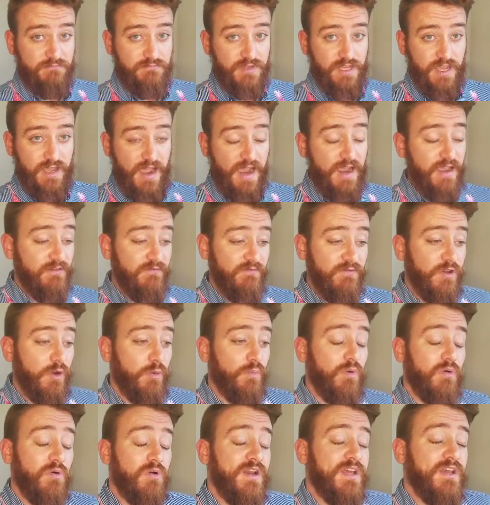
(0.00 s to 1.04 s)
Okay, I can feel
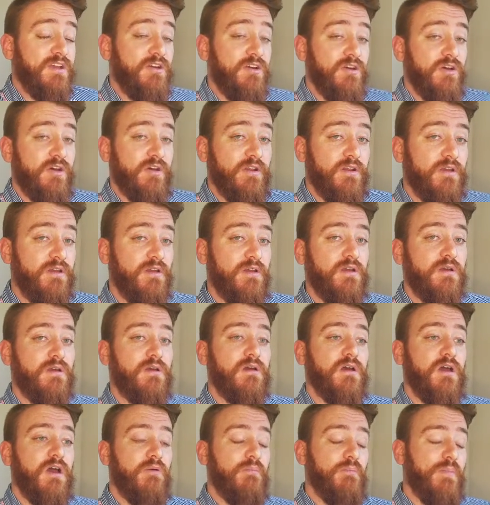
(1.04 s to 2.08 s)
pretty good
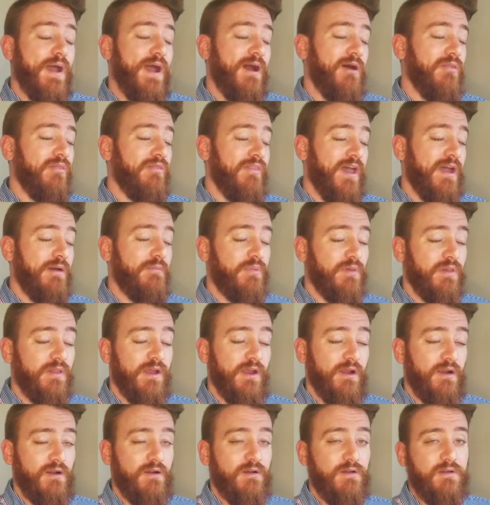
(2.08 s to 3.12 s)
about that
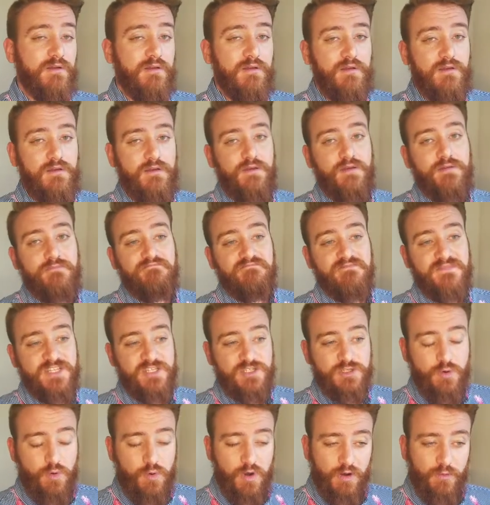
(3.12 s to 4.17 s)
player
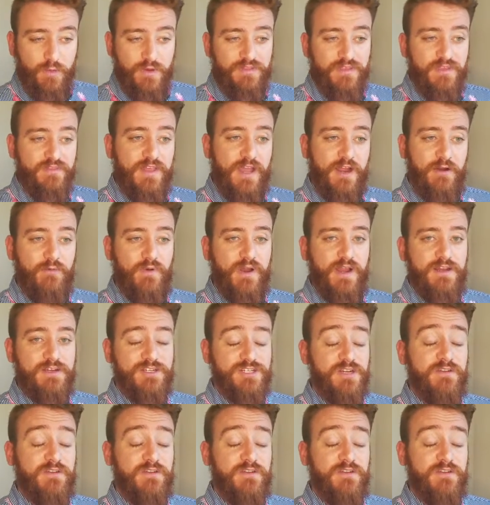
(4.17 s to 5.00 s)
scoring within that range.